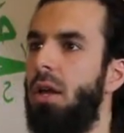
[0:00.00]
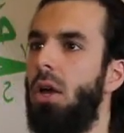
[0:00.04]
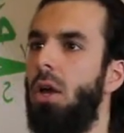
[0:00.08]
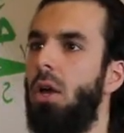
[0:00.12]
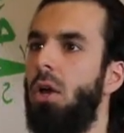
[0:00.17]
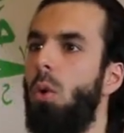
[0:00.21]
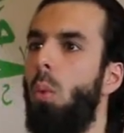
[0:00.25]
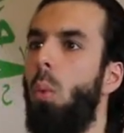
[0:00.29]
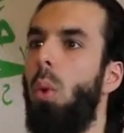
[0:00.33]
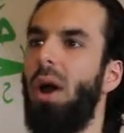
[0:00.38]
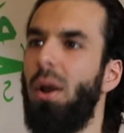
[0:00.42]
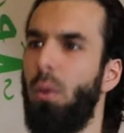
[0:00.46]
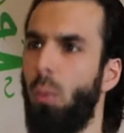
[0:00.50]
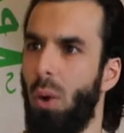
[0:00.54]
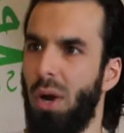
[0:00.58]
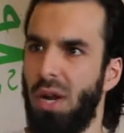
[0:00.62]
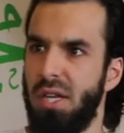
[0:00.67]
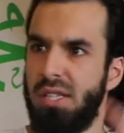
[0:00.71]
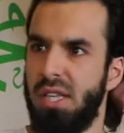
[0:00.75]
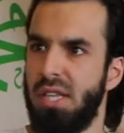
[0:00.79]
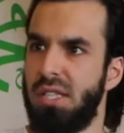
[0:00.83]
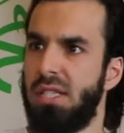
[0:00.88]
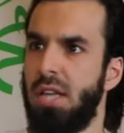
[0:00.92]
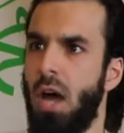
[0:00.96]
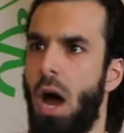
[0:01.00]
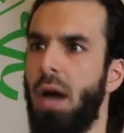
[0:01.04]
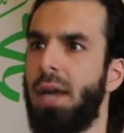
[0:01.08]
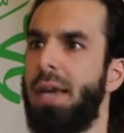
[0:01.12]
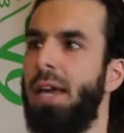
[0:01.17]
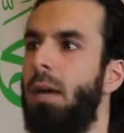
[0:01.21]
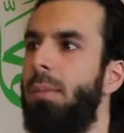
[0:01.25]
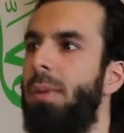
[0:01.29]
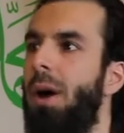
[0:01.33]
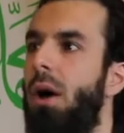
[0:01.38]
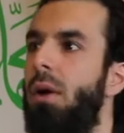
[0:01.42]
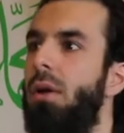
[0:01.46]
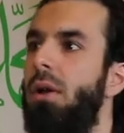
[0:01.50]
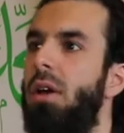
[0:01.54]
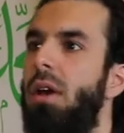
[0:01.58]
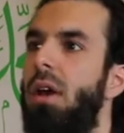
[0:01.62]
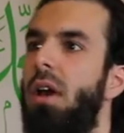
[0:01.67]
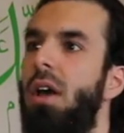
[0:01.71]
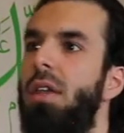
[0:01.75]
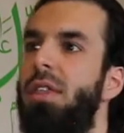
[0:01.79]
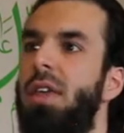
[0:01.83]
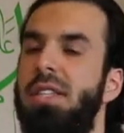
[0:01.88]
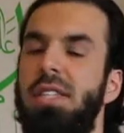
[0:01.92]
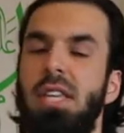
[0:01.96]
What, what is this talking
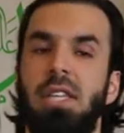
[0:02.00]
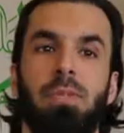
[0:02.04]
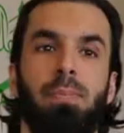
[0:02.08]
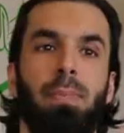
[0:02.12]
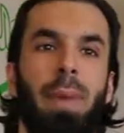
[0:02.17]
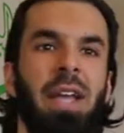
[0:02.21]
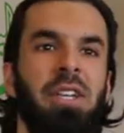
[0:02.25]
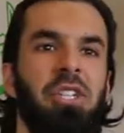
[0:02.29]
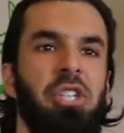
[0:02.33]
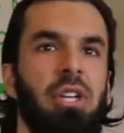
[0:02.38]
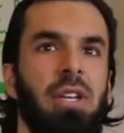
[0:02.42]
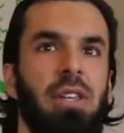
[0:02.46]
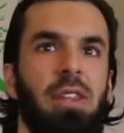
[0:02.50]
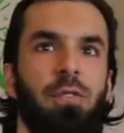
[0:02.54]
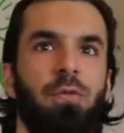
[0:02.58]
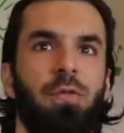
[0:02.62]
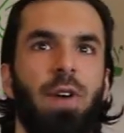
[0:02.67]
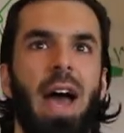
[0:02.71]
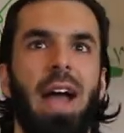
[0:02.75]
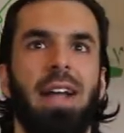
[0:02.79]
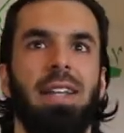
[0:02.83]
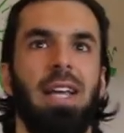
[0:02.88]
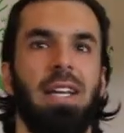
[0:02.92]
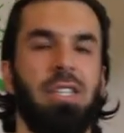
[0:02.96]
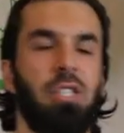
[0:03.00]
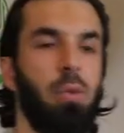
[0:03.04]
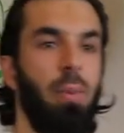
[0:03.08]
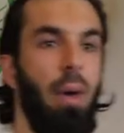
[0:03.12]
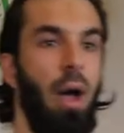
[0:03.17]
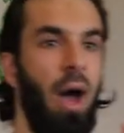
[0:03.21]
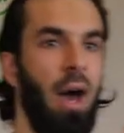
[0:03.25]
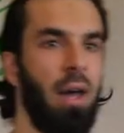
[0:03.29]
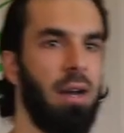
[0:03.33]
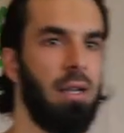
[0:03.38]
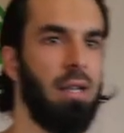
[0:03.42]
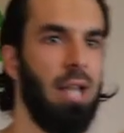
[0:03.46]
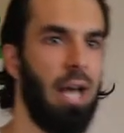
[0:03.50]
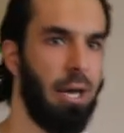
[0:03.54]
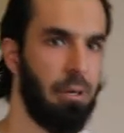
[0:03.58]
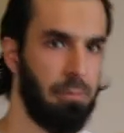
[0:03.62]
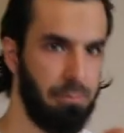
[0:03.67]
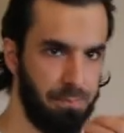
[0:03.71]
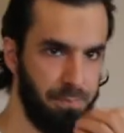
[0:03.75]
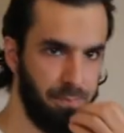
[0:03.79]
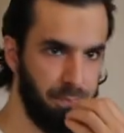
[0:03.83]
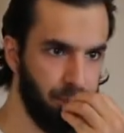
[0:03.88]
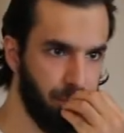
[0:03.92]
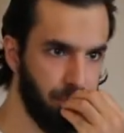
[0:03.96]
about? This is mentioning the fact that
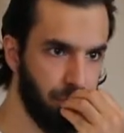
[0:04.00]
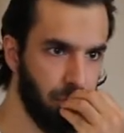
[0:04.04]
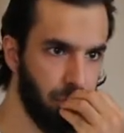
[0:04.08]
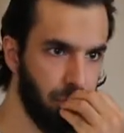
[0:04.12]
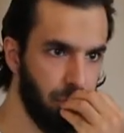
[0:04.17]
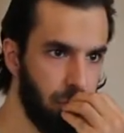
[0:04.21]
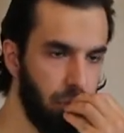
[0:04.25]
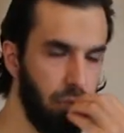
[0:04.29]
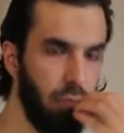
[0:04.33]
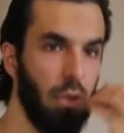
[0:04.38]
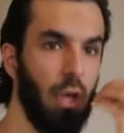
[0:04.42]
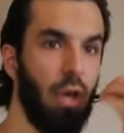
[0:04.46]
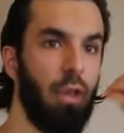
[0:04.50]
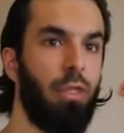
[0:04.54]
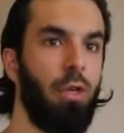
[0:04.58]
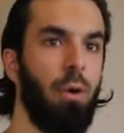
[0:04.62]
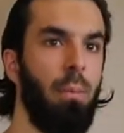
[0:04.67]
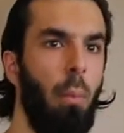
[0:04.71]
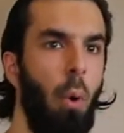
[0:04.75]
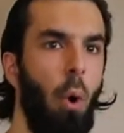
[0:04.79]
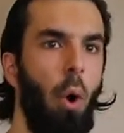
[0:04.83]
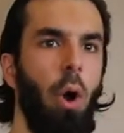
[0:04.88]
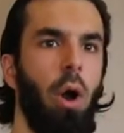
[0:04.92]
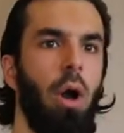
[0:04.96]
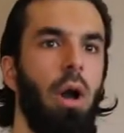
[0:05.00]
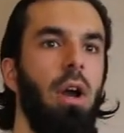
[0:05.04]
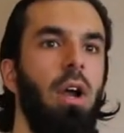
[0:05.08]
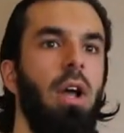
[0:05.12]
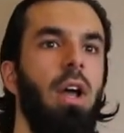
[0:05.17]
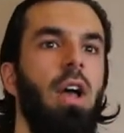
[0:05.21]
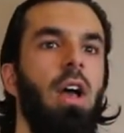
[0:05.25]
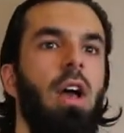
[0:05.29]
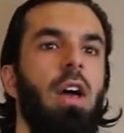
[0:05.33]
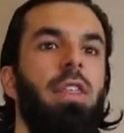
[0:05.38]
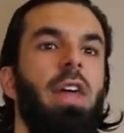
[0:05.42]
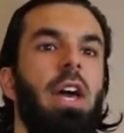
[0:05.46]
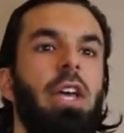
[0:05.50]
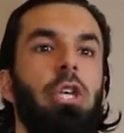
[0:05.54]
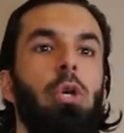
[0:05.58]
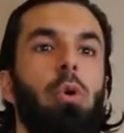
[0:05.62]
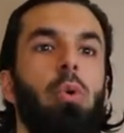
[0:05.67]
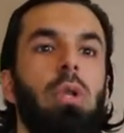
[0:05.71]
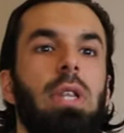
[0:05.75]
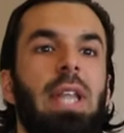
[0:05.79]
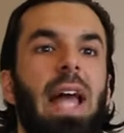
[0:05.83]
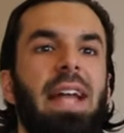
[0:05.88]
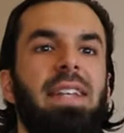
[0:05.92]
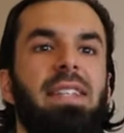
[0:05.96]
subhanAllah, the more that you
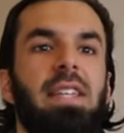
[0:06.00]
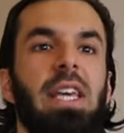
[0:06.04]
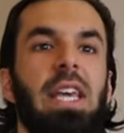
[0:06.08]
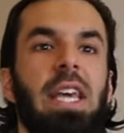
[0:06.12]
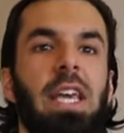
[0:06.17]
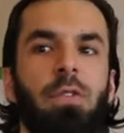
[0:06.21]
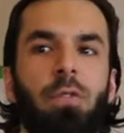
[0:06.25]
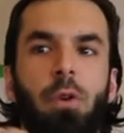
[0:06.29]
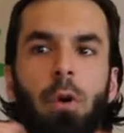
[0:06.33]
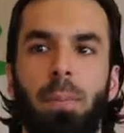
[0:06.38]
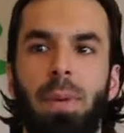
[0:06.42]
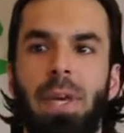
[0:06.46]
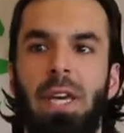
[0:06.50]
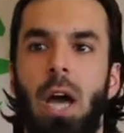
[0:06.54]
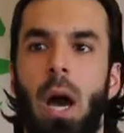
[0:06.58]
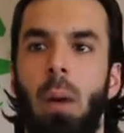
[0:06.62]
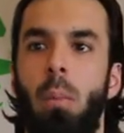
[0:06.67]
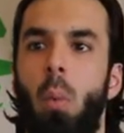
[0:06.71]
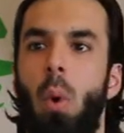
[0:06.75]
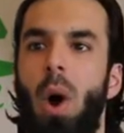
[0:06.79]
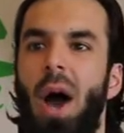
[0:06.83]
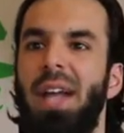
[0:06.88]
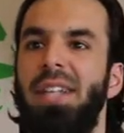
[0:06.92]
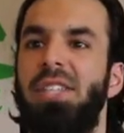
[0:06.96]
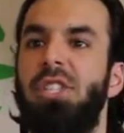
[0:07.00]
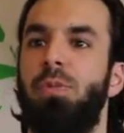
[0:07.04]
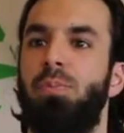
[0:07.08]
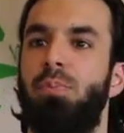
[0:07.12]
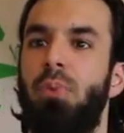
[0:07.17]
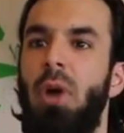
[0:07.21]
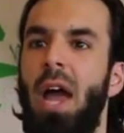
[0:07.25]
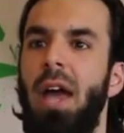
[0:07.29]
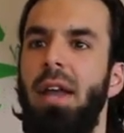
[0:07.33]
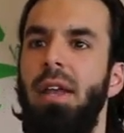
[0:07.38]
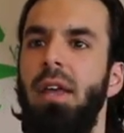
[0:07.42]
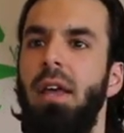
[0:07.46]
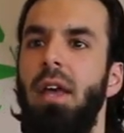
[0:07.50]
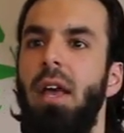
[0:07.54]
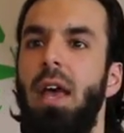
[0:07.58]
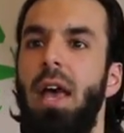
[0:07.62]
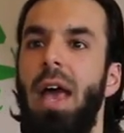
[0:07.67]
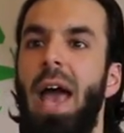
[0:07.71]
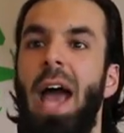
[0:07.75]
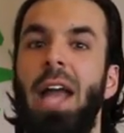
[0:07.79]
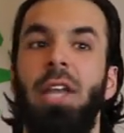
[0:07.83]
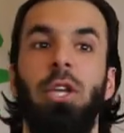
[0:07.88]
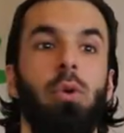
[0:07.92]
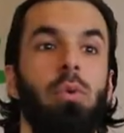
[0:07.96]
let evil become
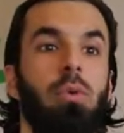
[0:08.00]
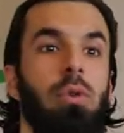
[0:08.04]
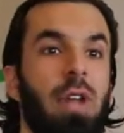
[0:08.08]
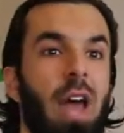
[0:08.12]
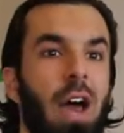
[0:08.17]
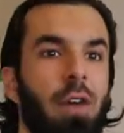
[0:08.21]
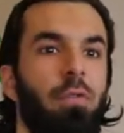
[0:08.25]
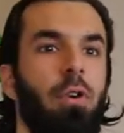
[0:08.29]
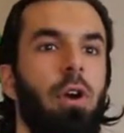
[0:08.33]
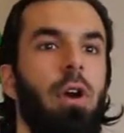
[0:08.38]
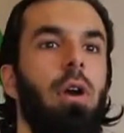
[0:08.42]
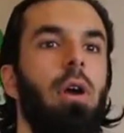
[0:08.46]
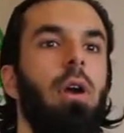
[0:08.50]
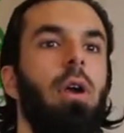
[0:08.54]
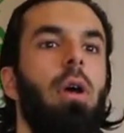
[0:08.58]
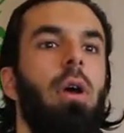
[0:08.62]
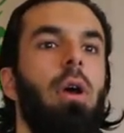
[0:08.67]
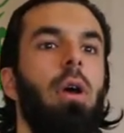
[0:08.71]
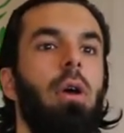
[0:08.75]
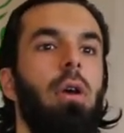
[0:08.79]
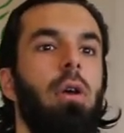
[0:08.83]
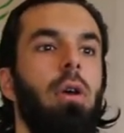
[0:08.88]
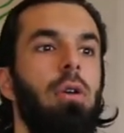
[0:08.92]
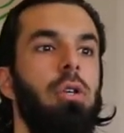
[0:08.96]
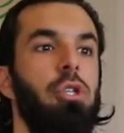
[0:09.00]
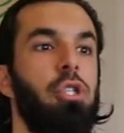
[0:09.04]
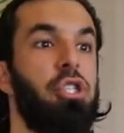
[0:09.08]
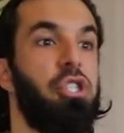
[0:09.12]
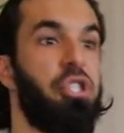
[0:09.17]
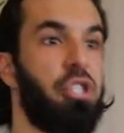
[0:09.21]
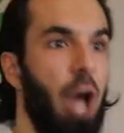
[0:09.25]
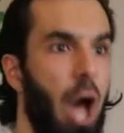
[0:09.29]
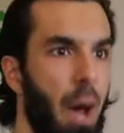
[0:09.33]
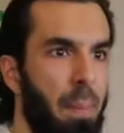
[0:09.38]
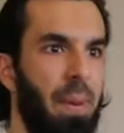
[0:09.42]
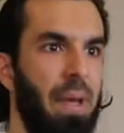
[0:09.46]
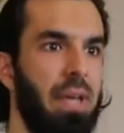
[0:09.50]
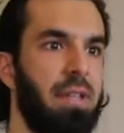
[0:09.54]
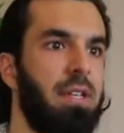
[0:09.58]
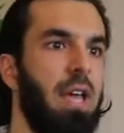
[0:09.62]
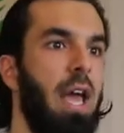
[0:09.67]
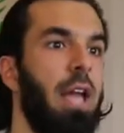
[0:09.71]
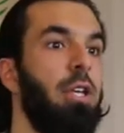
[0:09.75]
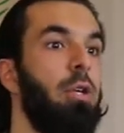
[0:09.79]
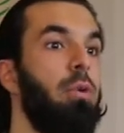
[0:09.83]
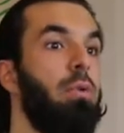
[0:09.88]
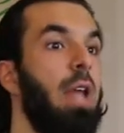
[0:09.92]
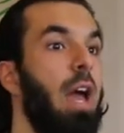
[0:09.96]
widespread and you never stop it
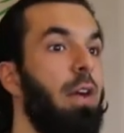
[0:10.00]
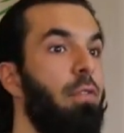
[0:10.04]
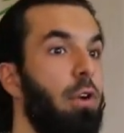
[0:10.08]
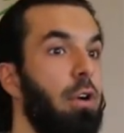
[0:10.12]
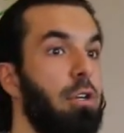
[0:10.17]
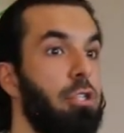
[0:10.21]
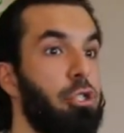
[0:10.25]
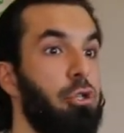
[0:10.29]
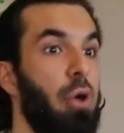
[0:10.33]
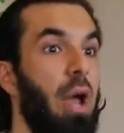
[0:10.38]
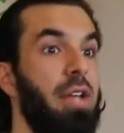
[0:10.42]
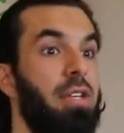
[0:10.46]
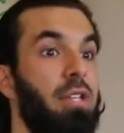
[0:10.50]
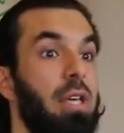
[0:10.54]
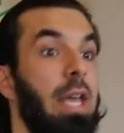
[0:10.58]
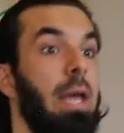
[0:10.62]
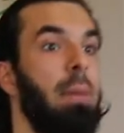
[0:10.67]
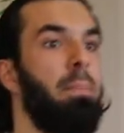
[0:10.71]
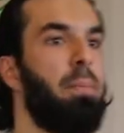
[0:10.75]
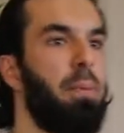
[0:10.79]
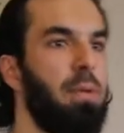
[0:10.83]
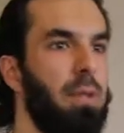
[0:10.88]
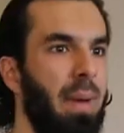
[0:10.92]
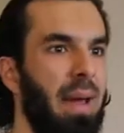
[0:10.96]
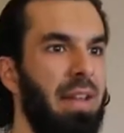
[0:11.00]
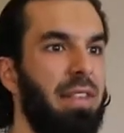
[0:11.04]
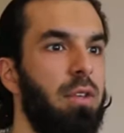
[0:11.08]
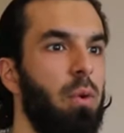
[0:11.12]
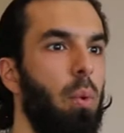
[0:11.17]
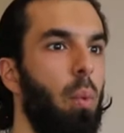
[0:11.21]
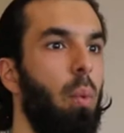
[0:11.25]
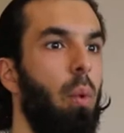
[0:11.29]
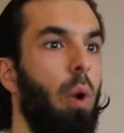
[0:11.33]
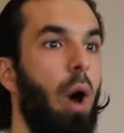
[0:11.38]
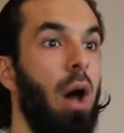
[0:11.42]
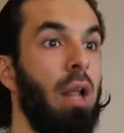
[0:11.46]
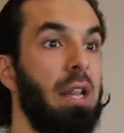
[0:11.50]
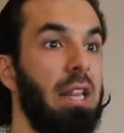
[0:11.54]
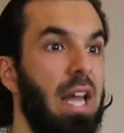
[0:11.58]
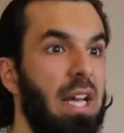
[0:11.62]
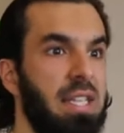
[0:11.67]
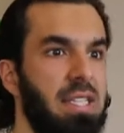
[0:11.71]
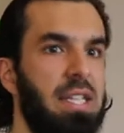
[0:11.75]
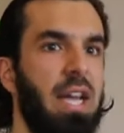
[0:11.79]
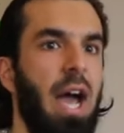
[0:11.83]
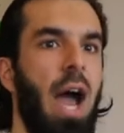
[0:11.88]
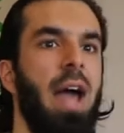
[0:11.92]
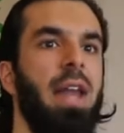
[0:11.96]
and you never try to implement
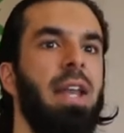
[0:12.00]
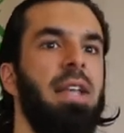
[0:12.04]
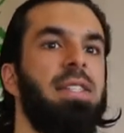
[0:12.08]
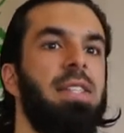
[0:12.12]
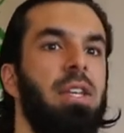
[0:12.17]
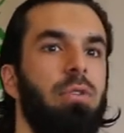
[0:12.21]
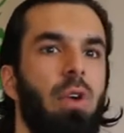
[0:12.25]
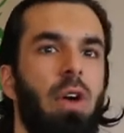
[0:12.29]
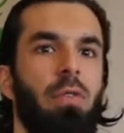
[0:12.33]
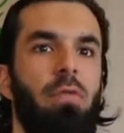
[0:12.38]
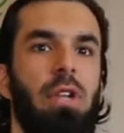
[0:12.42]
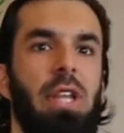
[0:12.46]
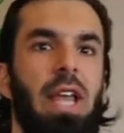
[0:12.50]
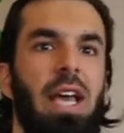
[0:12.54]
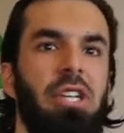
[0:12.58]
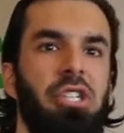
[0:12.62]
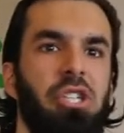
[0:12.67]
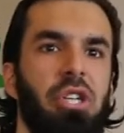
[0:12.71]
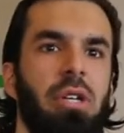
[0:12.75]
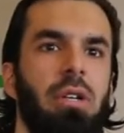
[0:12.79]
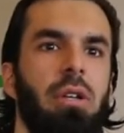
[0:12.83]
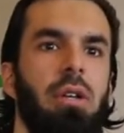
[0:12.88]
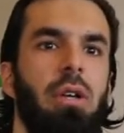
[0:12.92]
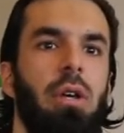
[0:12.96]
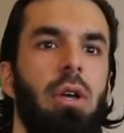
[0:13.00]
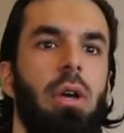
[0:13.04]
Allah's guidance and revelation,